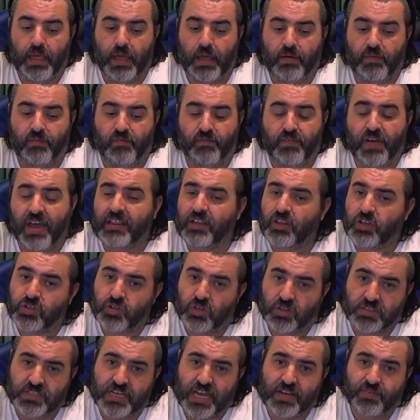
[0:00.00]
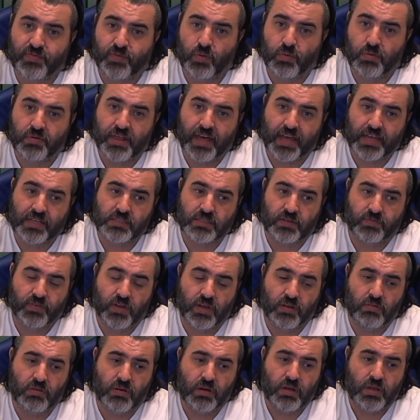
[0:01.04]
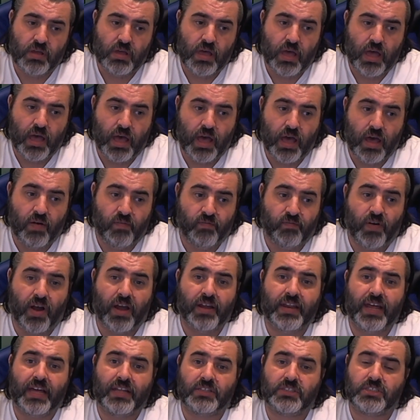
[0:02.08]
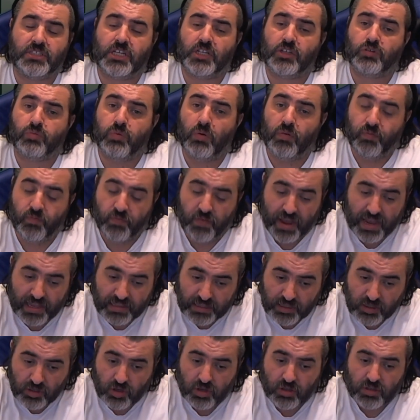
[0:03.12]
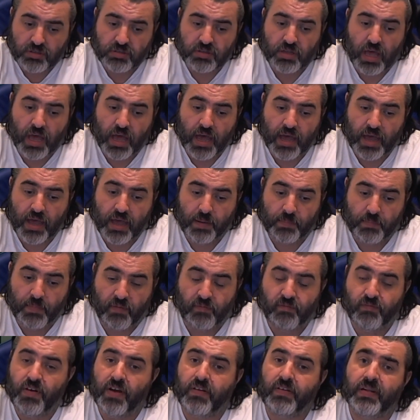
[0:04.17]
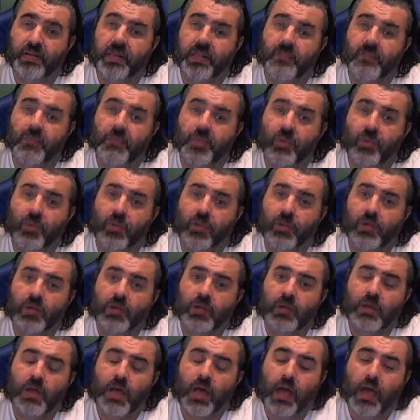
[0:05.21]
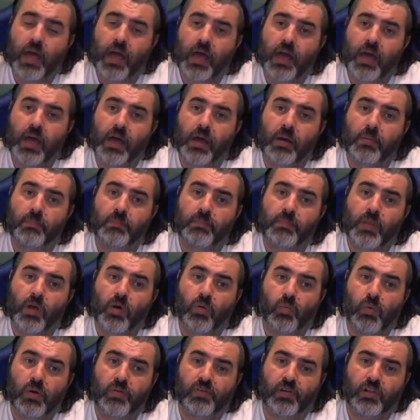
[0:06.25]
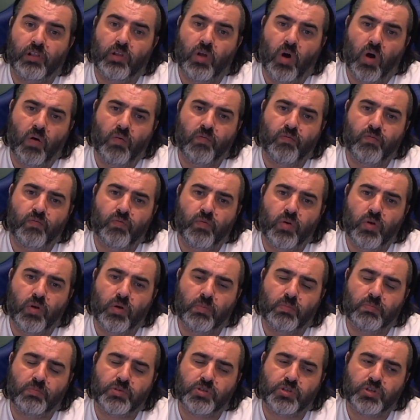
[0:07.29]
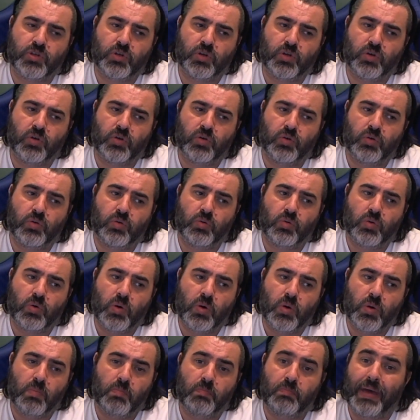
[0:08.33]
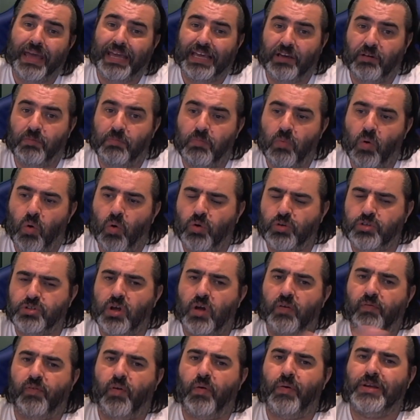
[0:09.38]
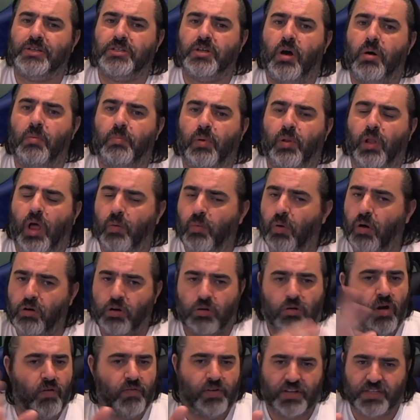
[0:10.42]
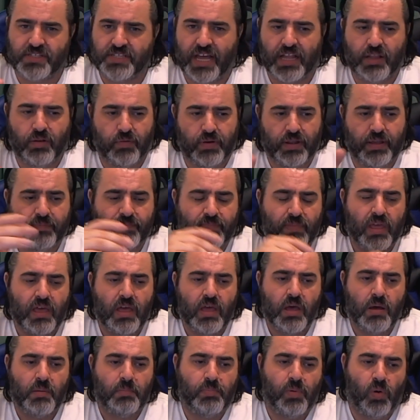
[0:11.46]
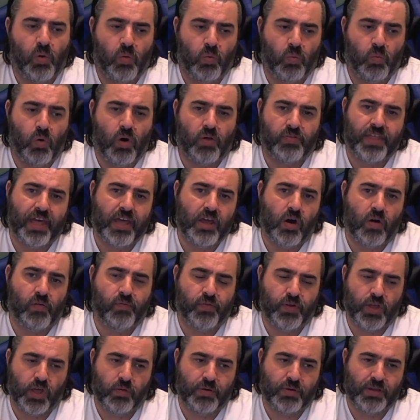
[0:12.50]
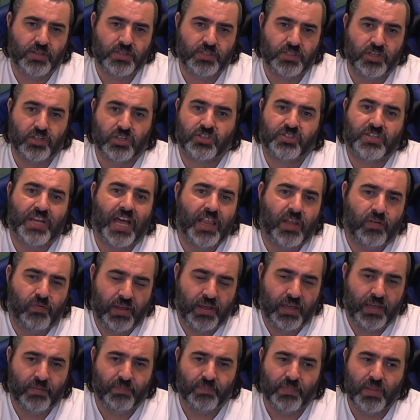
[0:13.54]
fairly successful with that interview. Finances were fairly good, very livable. With a lot of room to make more. So for example, I won't go over the salary, but what they offer you is your salary